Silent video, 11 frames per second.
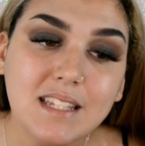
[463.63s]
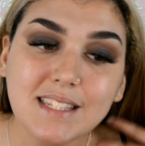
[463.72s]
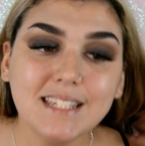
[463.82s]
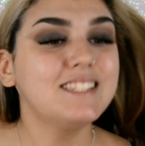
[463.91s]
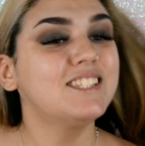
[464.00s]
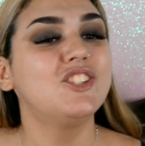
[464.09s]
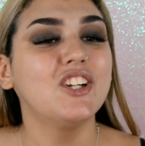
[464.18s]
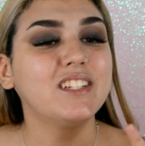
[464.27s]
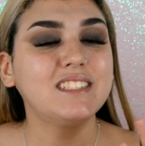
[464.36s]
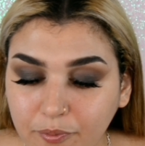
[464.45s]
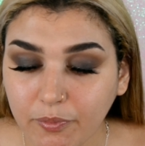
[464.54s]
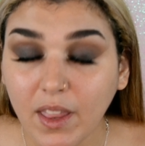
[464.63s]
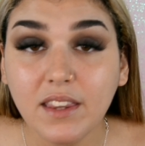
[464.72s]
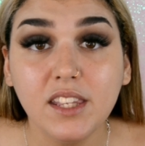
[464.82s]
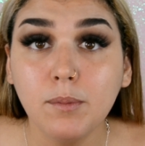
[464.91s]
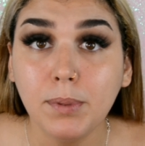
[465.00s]
is just
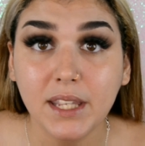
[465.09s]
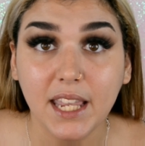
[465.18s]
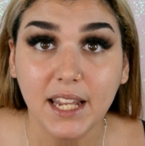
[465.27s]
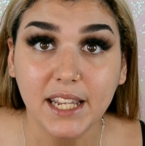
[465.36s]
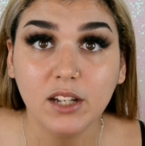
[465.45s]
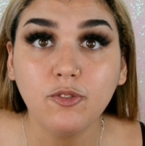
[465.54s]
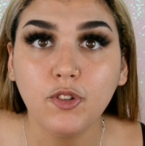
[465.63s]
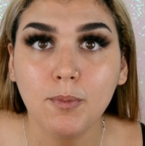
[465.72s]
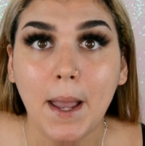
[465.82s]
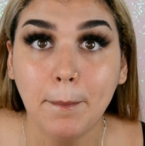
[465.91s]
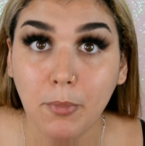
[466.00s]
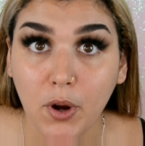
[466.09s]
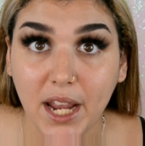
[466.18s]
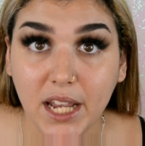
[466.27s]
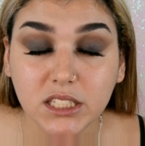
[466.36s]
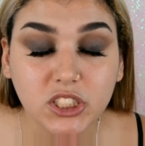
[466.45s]
the beginning for my
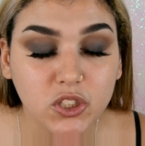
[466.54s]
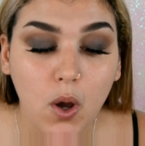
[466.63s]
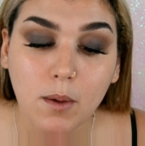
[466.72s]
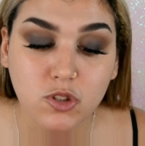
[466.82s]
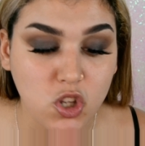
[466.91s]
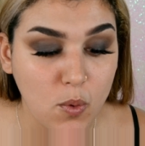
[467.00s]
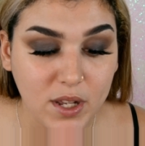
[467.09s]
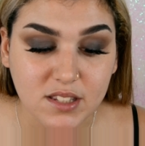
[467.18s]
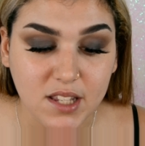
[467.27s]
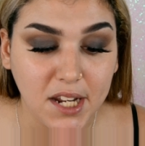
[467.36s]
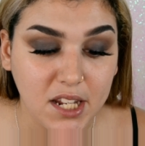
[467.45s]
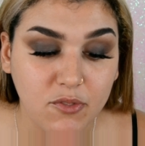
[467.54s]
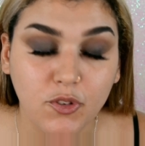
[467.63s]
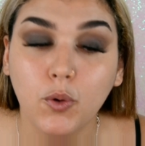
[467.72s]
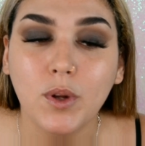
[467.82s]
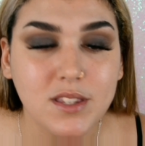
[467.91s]
brand, so I'm so excited for
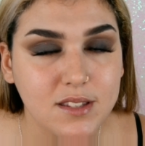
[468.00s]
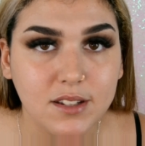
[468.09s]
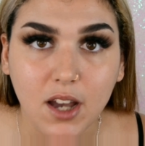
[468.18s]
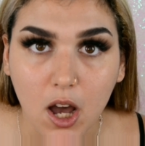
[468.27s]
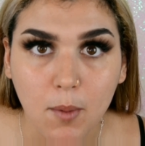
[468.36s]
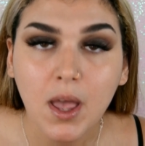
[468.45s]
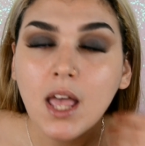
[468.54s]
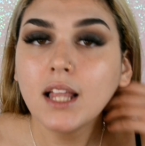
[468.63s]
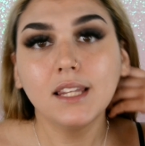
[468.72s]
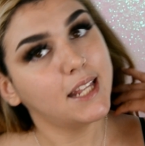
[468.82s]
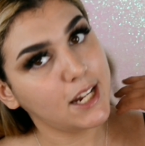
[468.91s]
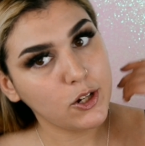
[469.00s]
what's to come later